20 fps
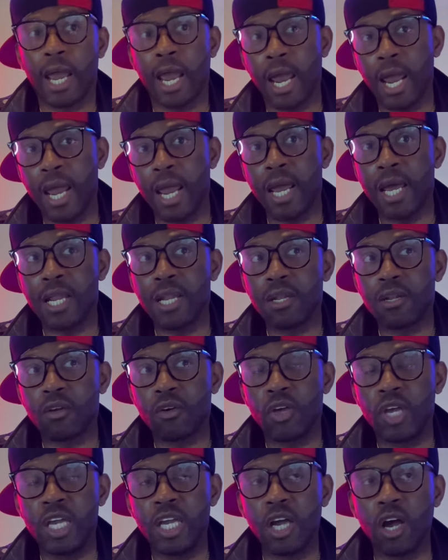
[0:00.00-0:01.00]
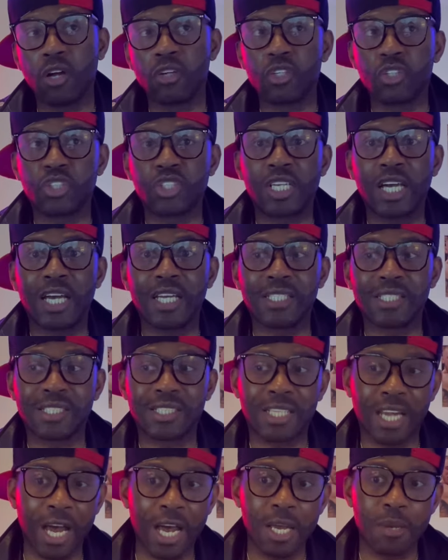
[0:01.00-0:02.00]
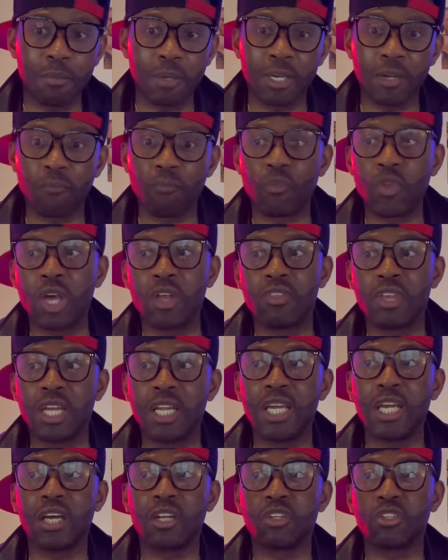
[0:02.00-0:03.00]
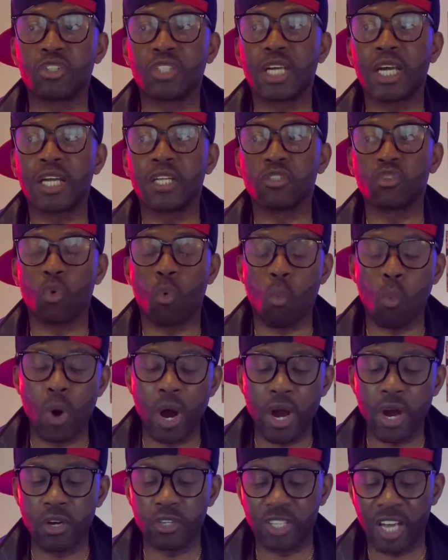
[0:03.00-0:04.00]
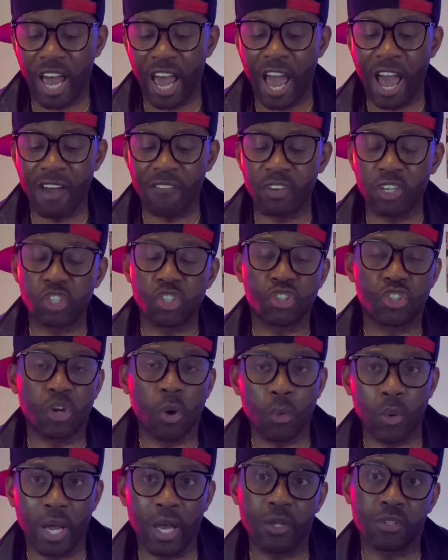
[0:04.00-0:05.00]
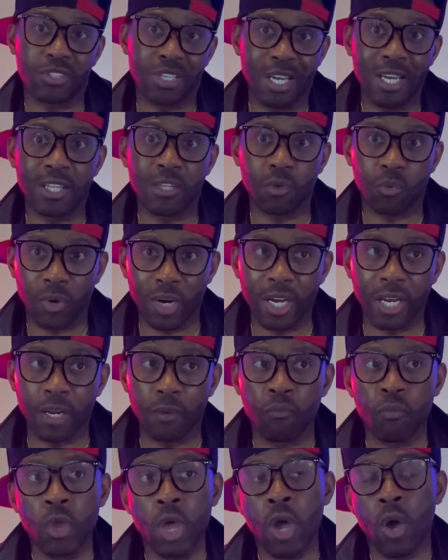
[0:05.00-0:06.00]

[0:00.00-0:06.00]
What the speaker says: And he understands timing. And then he understands where to have his showdowns in the ring.